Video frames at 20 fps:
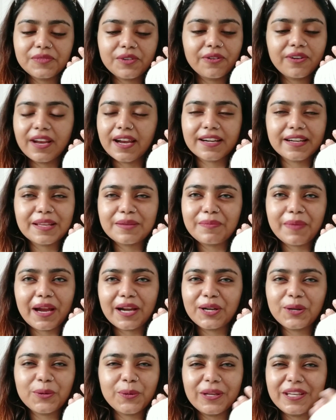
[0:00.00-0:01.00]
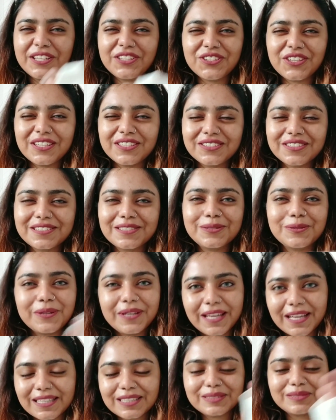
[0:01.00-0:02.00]
reacting bad to any changes. So
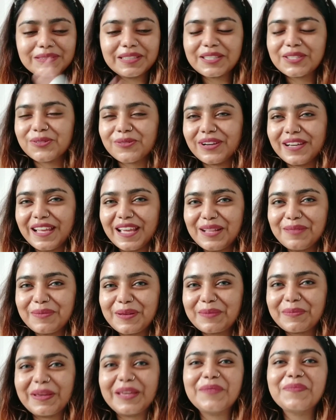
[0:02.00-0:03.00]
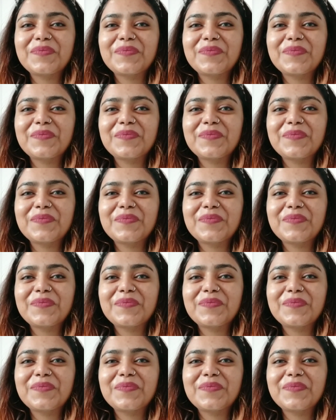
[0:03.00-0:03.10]
yeah, it's really helping me.